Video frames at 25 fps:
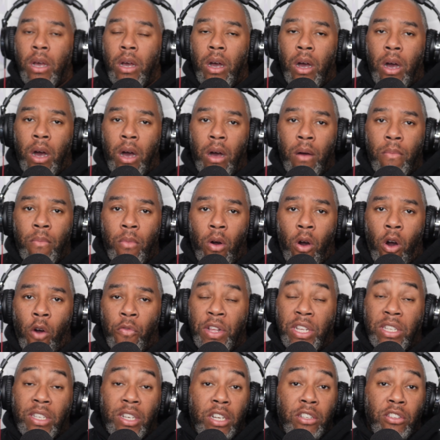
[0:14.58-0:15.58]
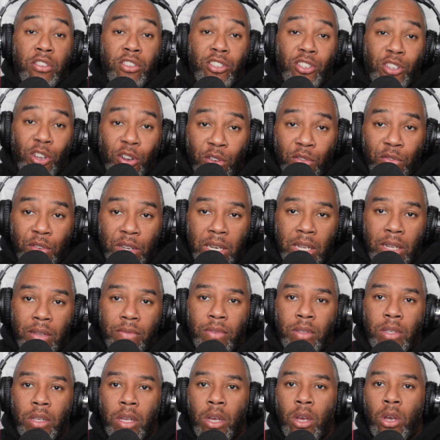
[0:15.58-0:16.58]
all these
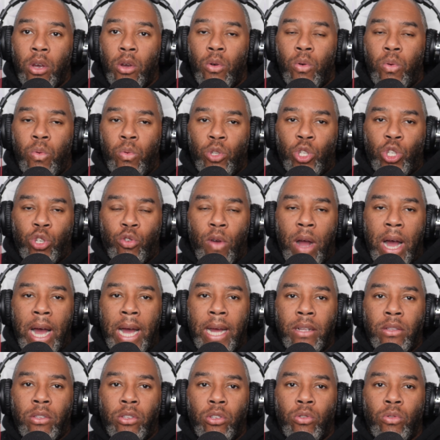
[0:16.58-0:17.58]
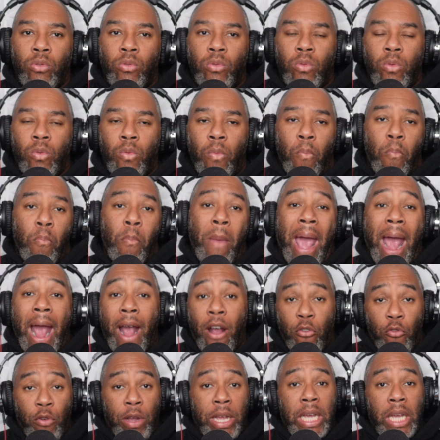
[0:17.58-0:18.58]
conservatives who try to
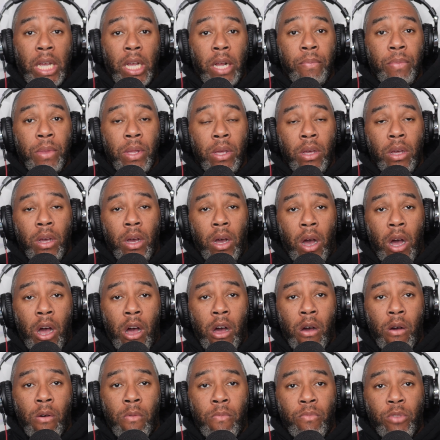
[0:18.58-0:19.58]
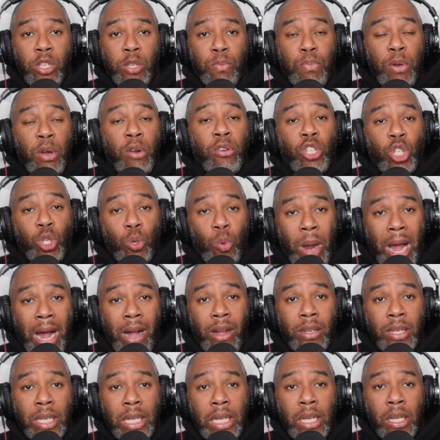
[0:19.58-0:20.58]
marry
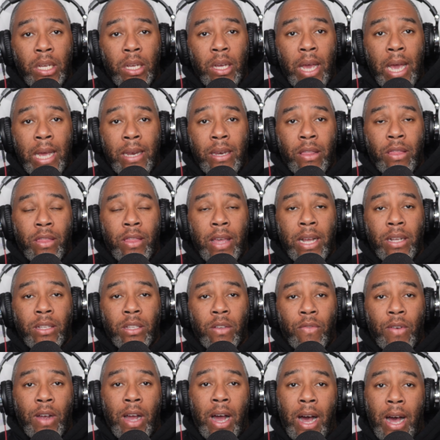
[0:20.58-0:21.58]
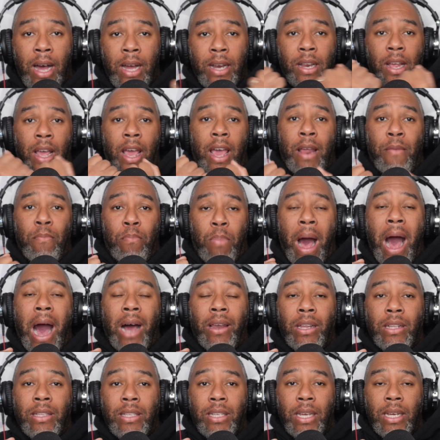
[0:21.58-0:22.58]
spirituality and the things of God and
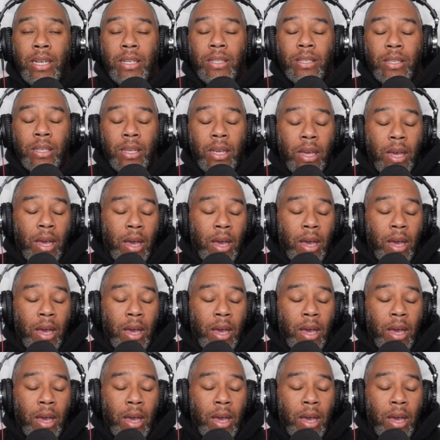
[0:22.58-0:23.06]
politics.